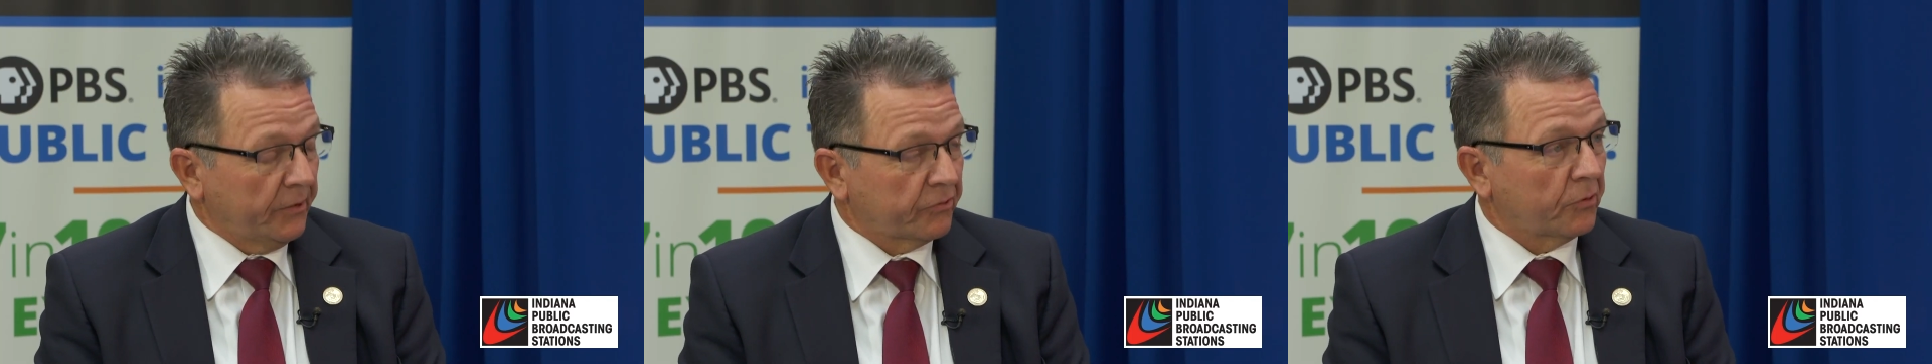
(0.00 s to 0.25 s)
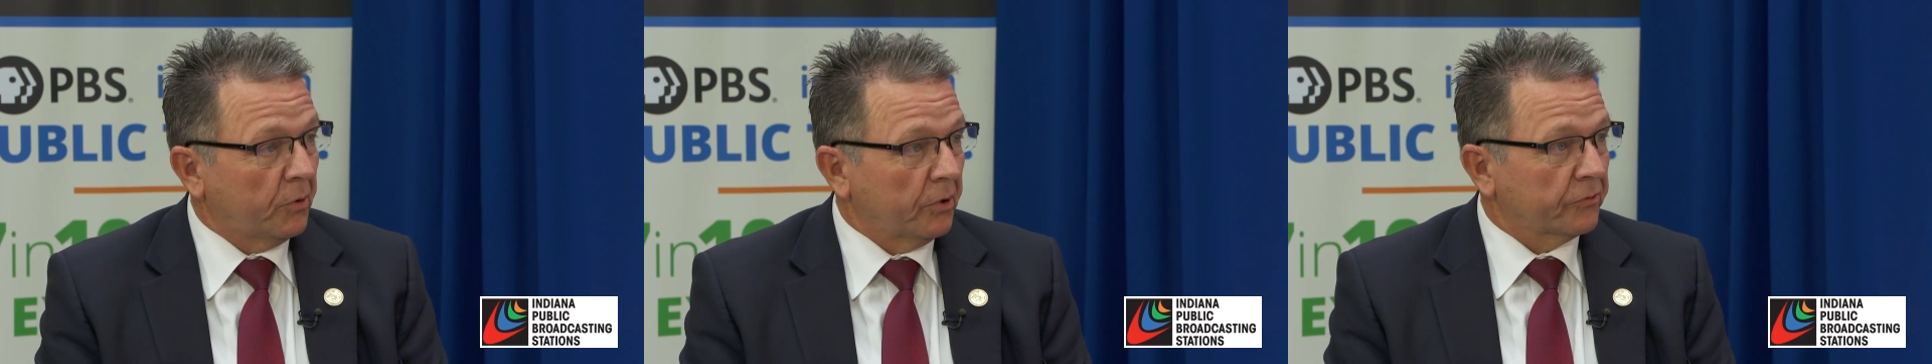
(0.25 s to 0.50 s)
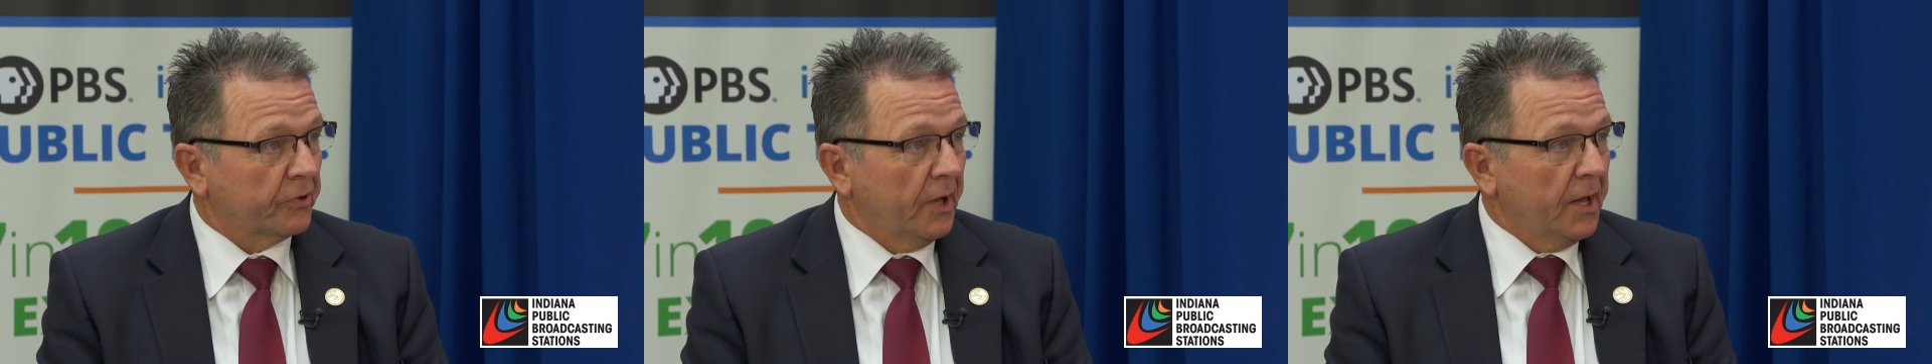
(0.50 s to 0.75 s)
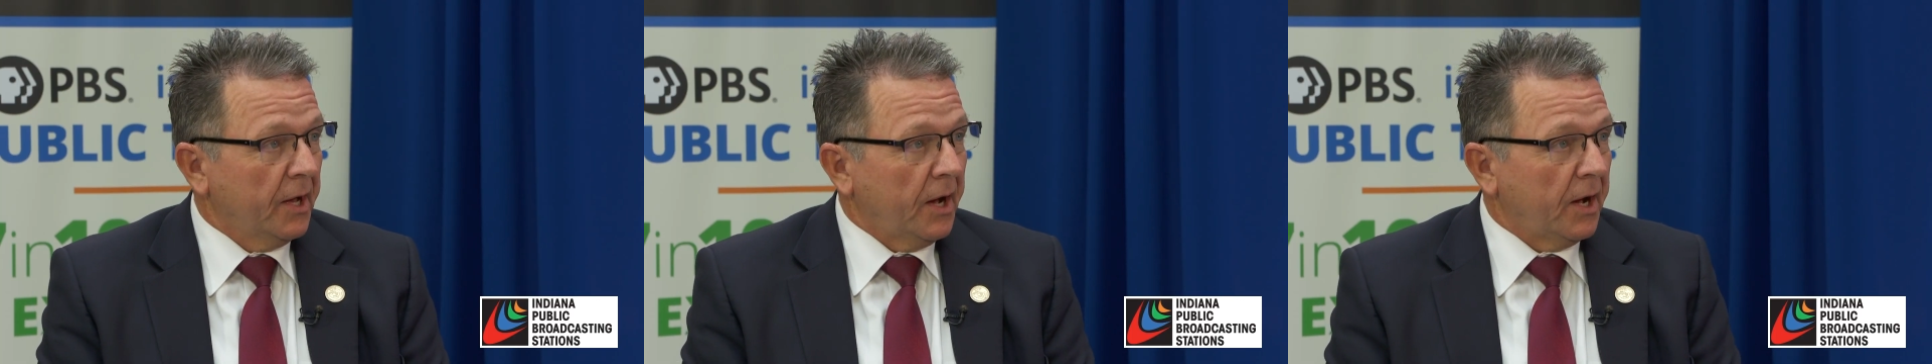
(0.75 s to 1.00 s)
schools
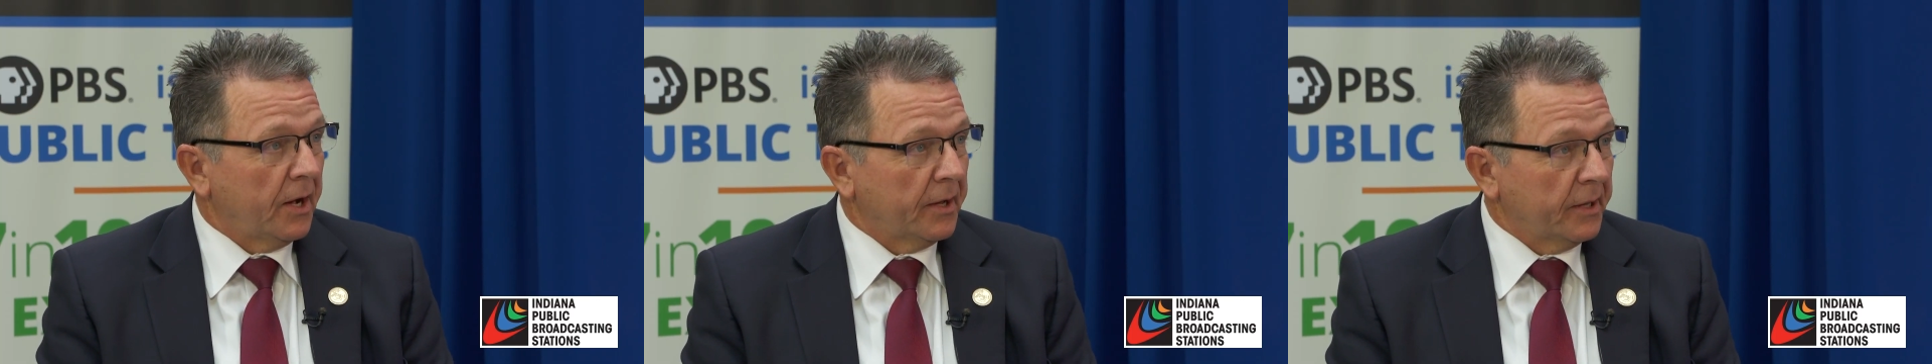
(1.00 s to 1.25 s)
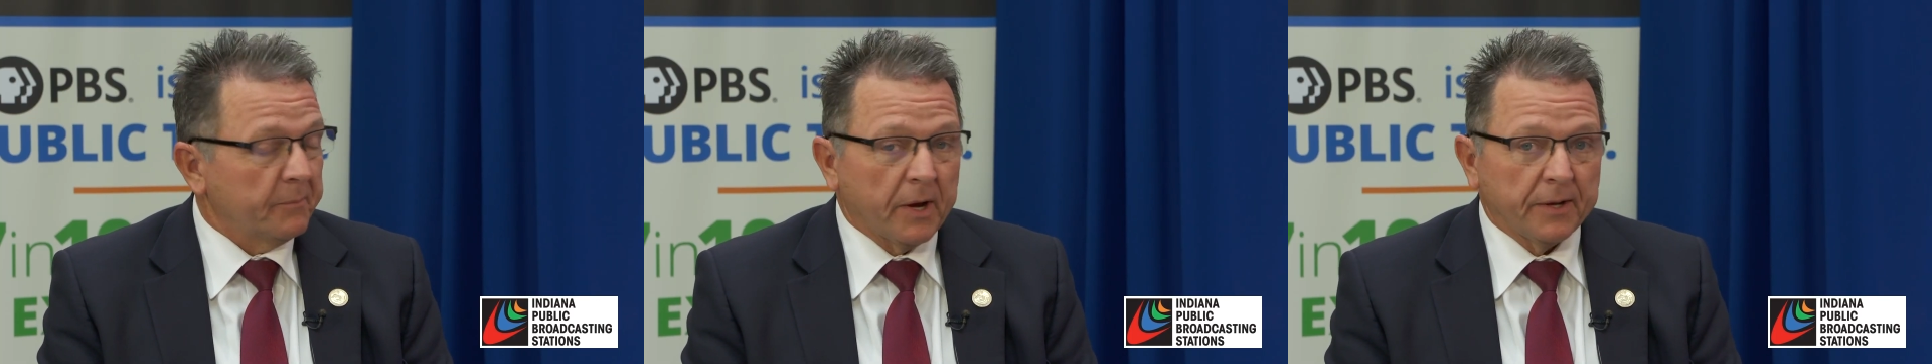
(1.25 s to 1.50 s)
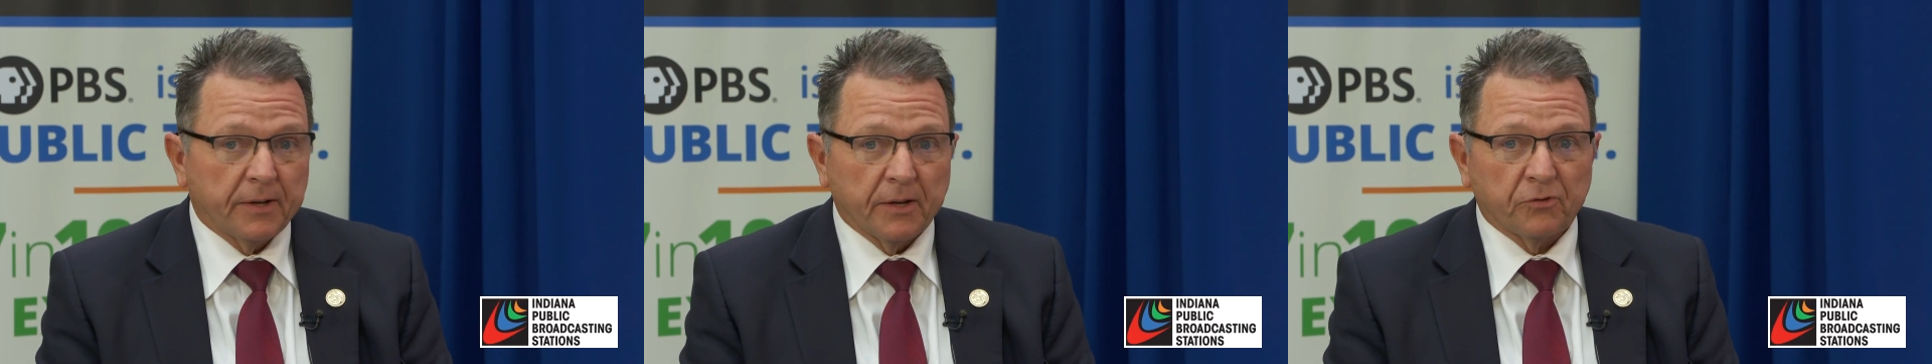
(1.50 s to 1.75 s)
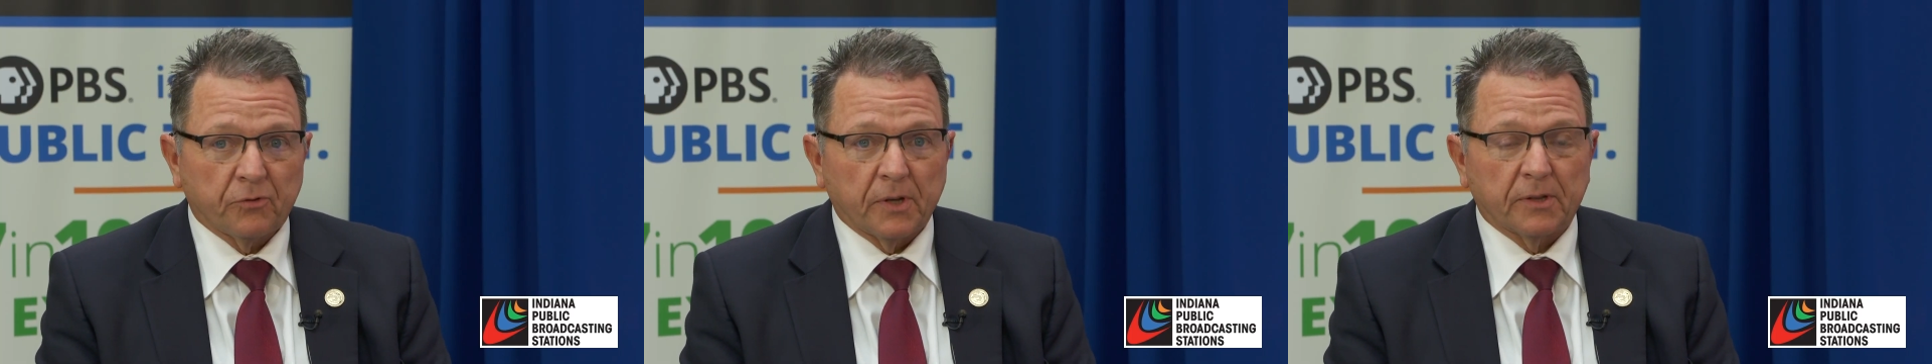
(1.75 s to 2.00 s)
in my
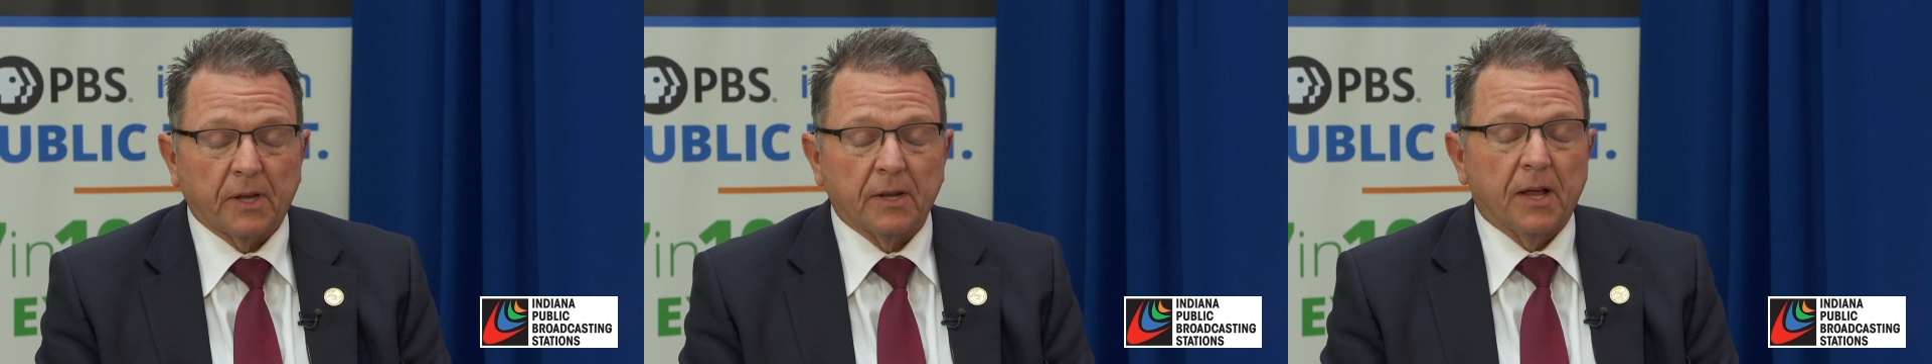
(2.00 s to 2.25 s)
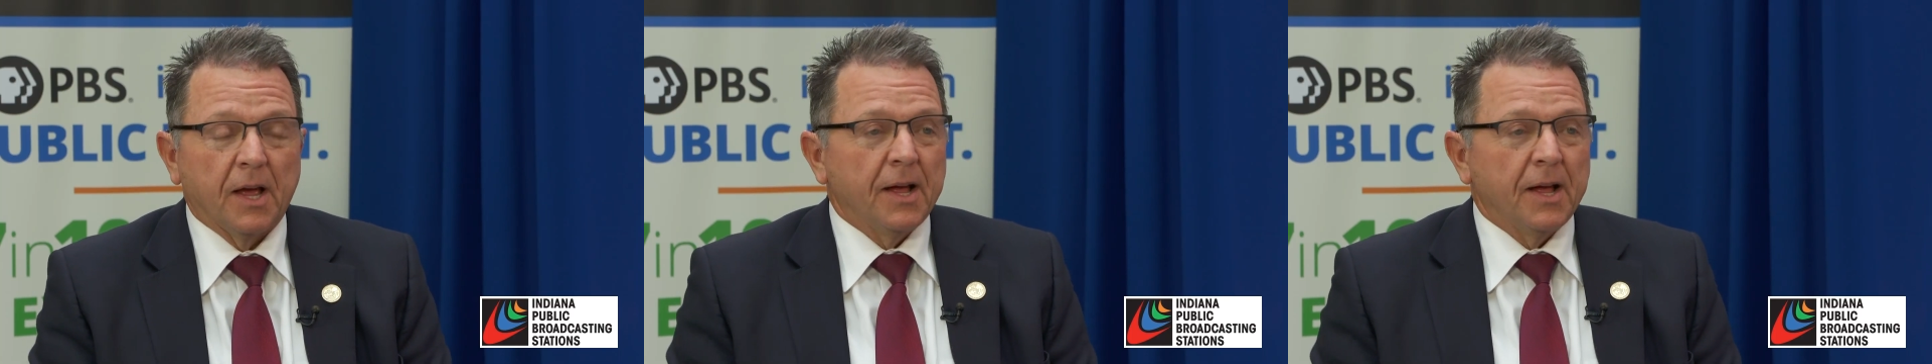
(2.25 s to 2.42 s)
district, and